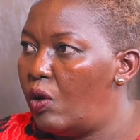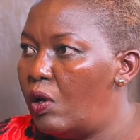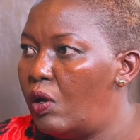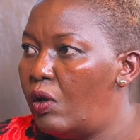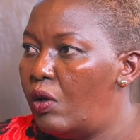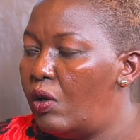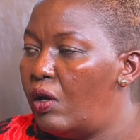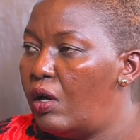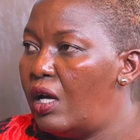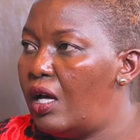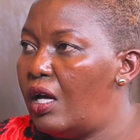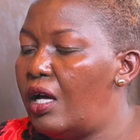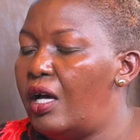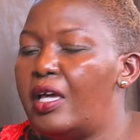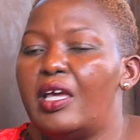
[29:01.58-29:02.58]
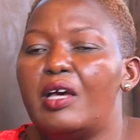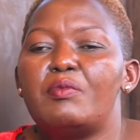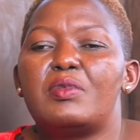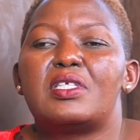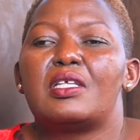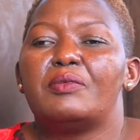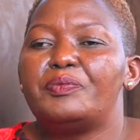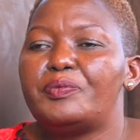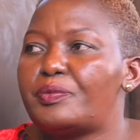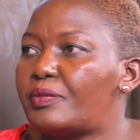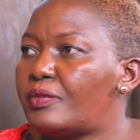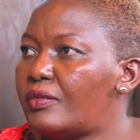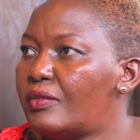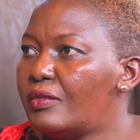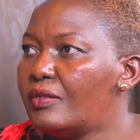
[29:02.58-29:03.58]
You
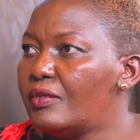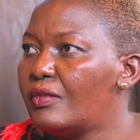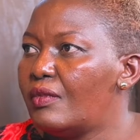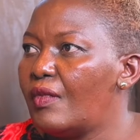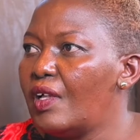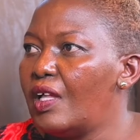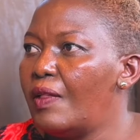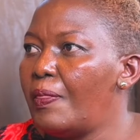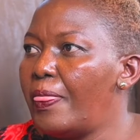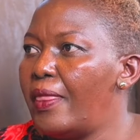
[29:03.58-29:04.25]
sell anything eatable.